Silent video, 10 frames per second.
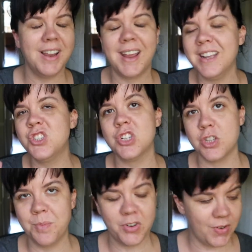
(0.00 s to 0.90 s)
Like, it's just
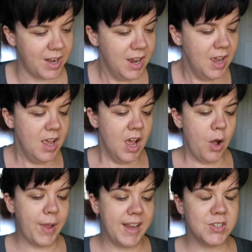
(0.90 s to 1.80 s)
so much fun.
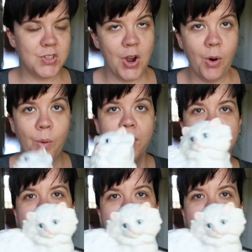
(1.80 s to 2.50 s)
Okay, so